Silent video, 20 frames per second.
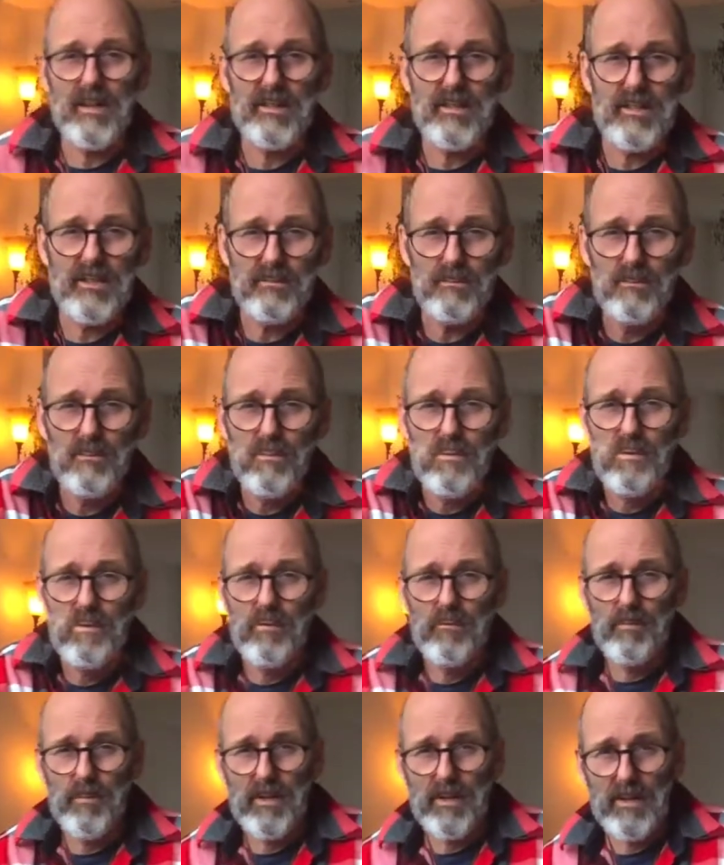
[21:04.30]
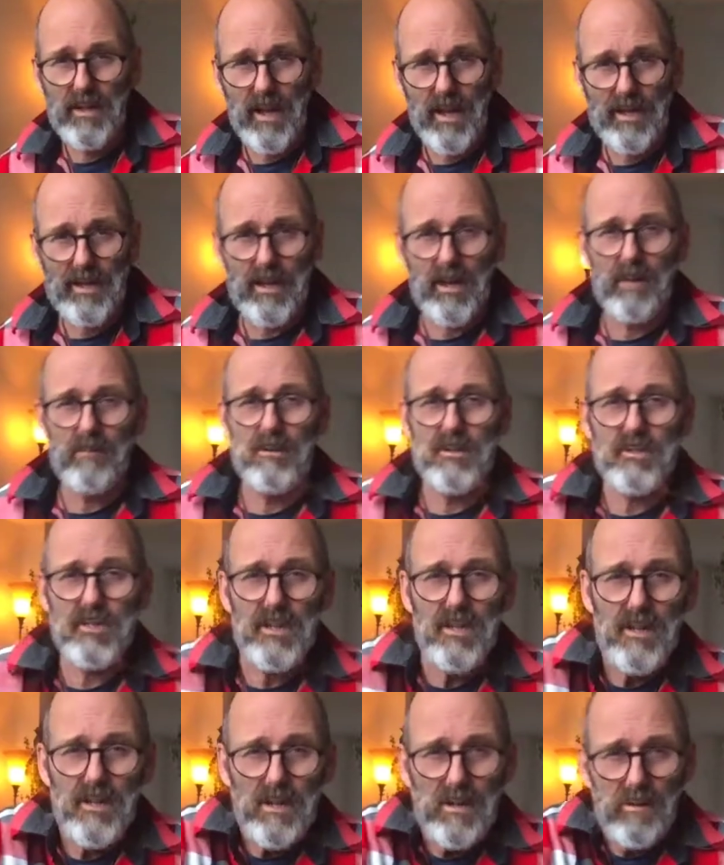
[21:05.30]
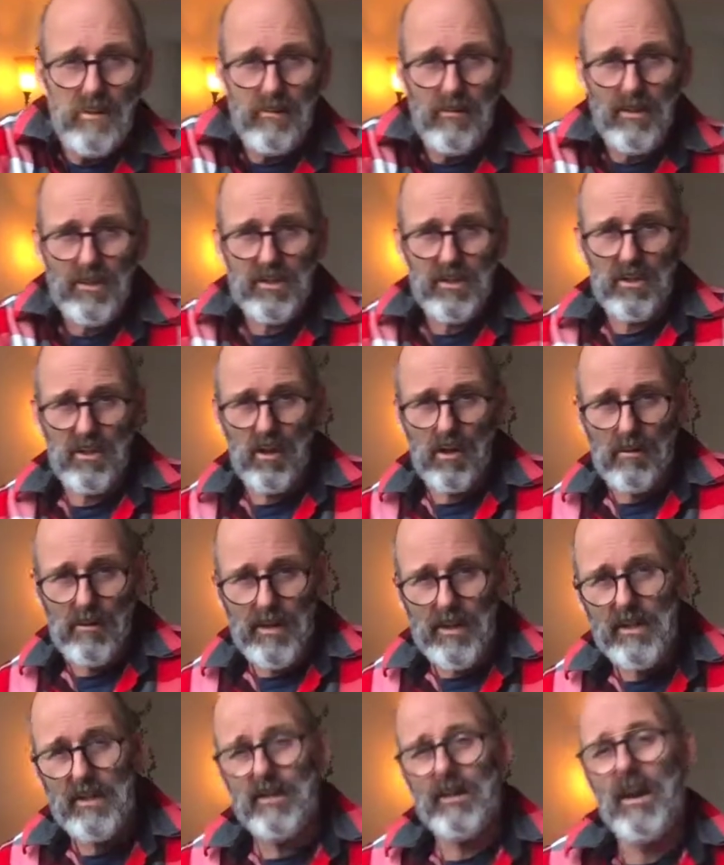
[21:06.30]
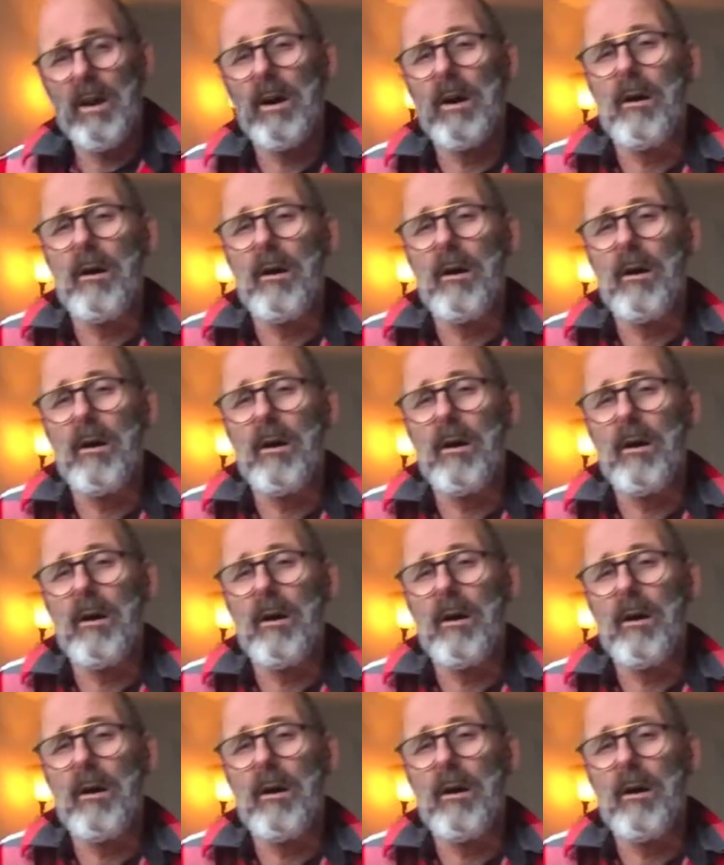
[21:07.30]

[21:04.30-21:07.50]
this movement, like I was going,